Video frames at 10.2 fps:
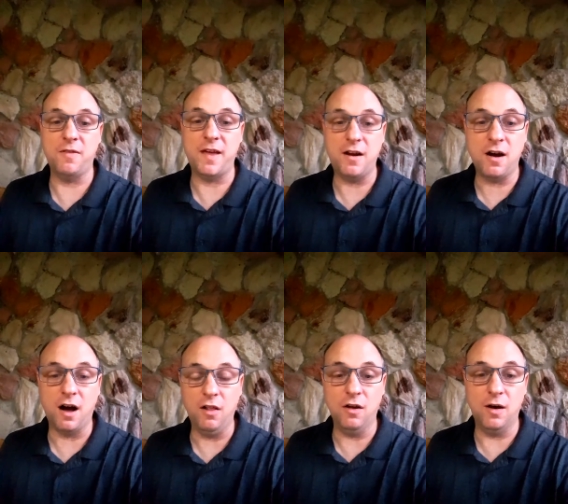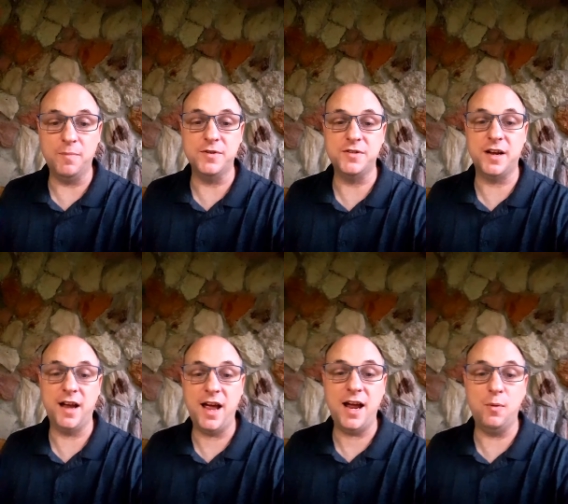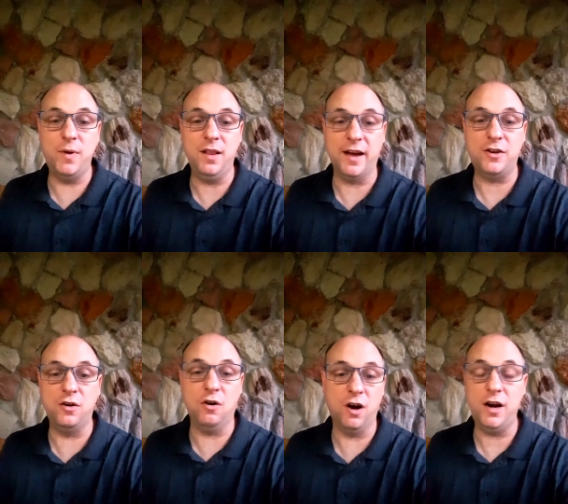they call up and say, hey, we'd like to
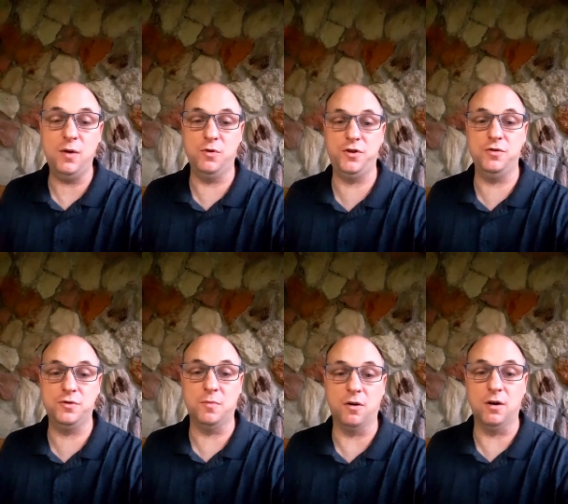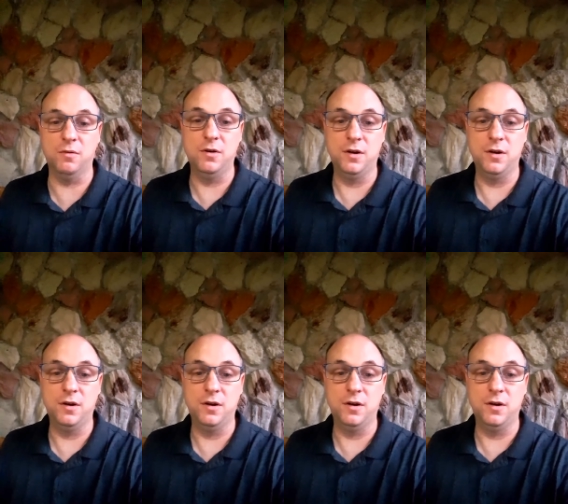go hunting with you tomorrow.